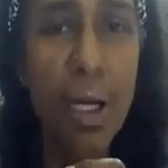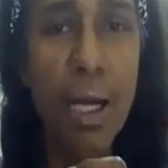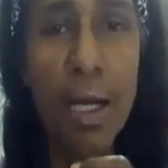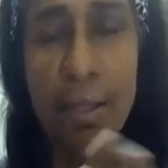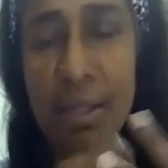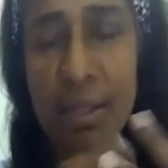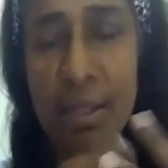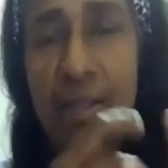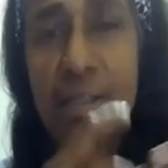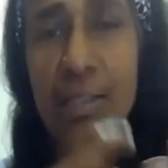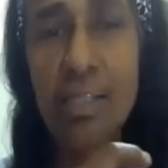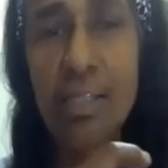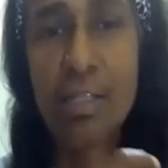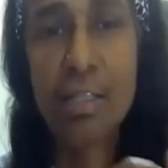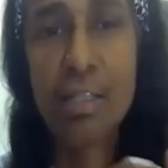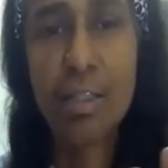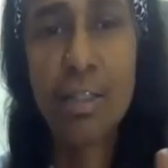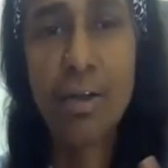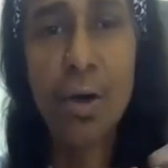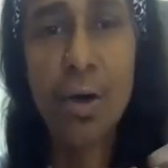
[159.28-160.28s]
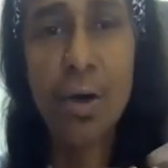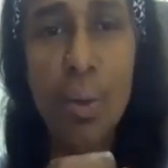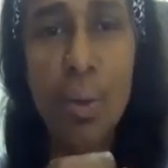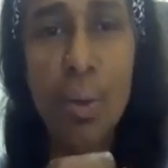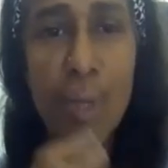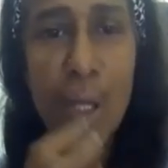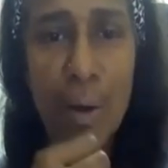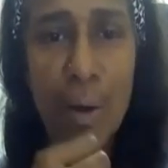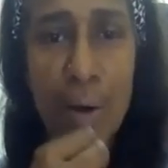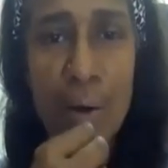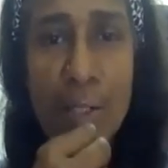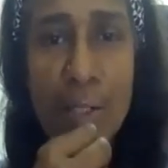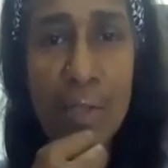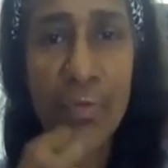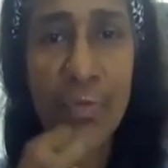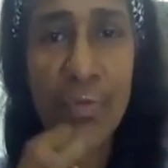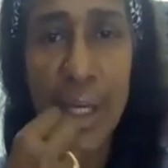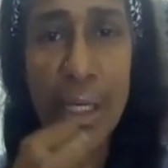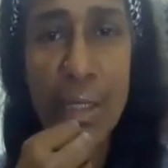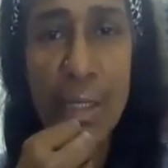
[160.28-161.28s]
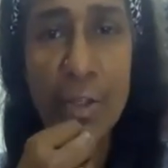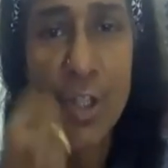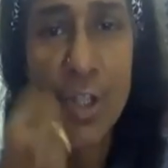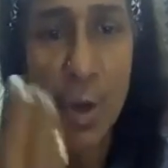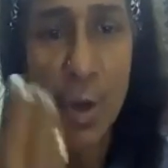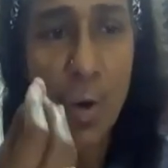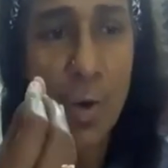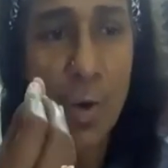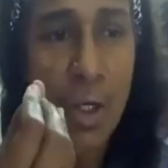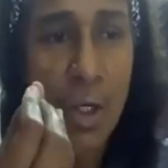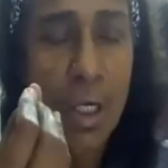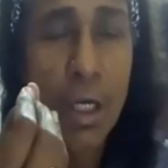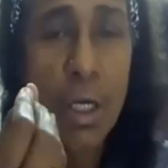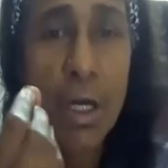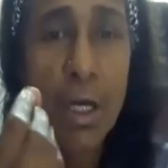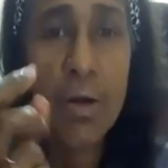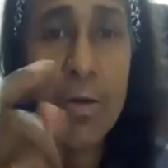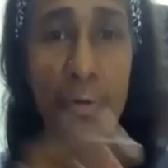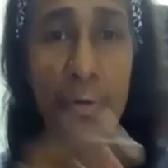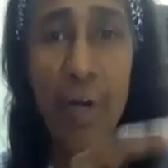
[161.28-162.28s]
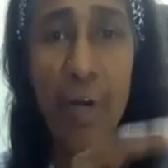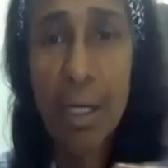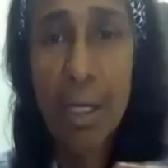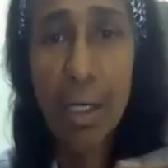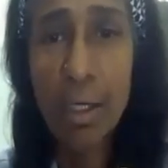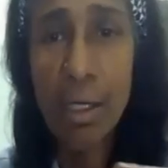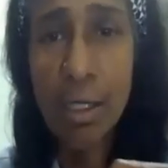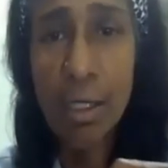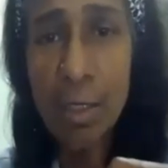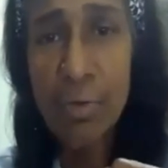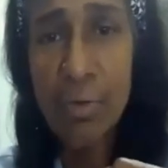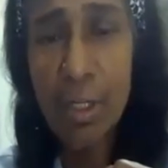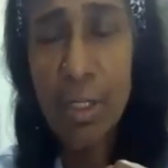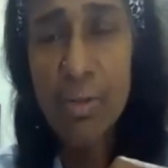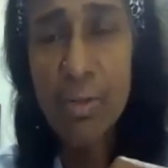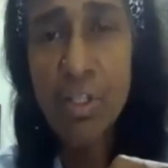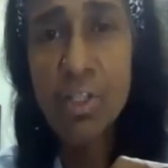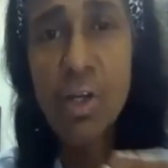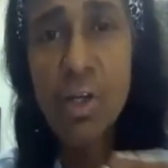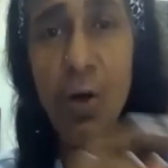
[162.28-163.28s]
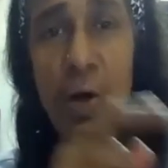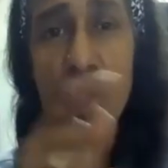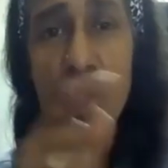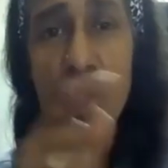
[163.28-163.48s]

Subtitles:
ethnicity, or because we talk. Earlier when you saw